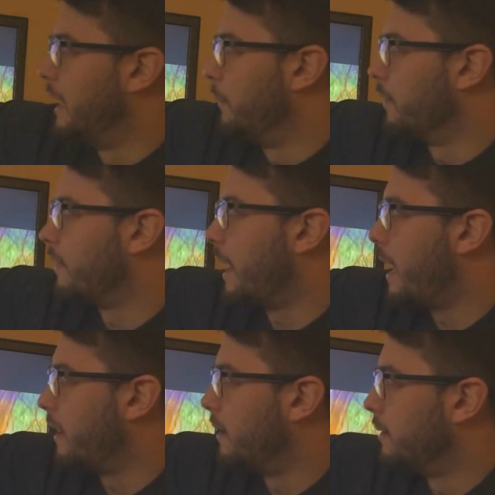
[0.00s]
and we've
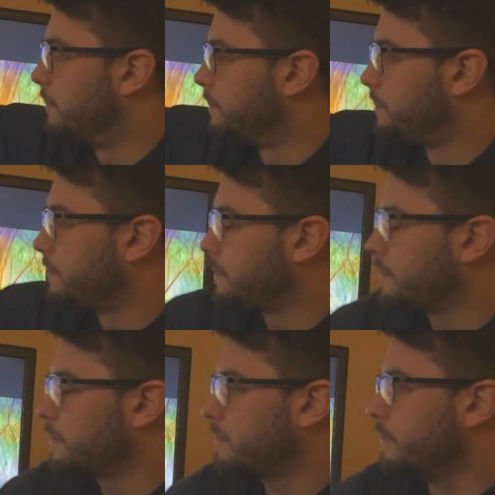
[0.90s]
got
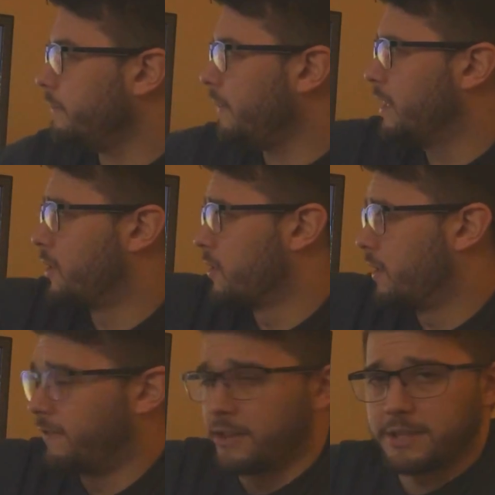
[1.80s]
it's
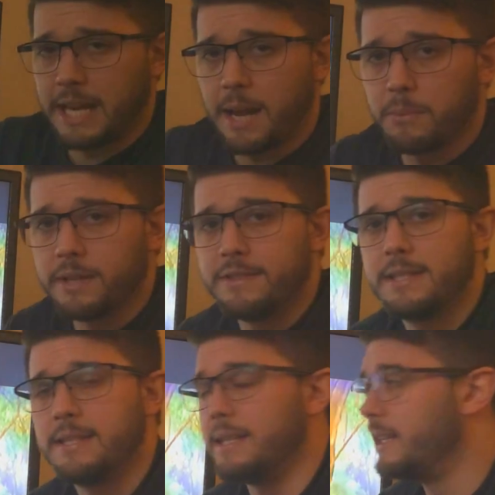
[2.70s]
also the first time we've
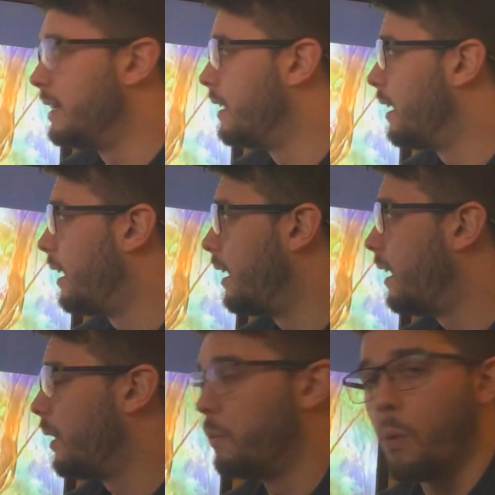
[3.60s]
seen
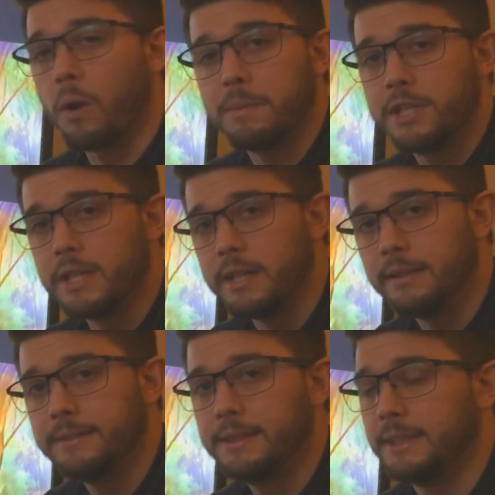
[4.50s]
War
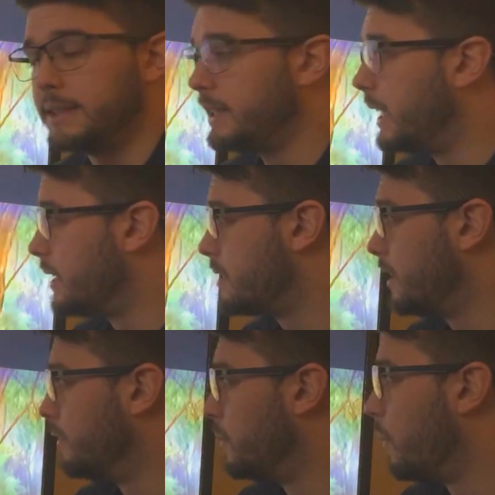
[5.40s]
Machine since the end of
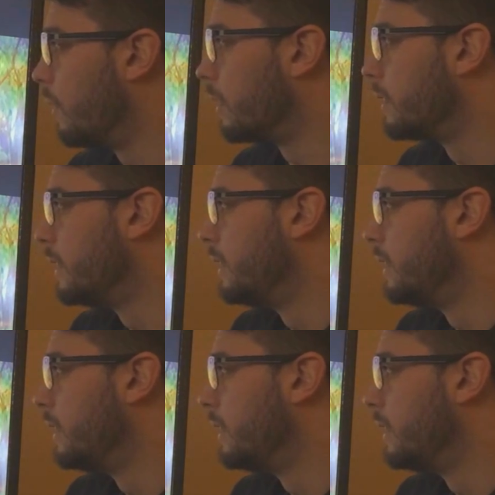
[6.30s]
Civil War.